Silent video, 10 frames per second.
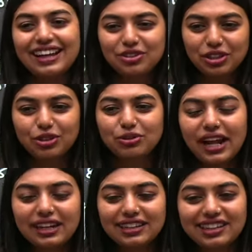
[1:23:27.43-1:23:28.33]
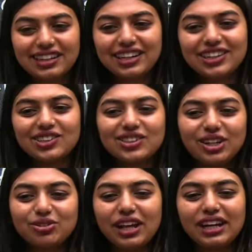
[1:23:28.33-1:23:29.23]
Do they do that? Do they
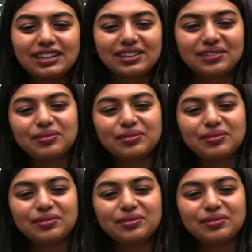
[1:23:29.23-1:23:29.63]
do that?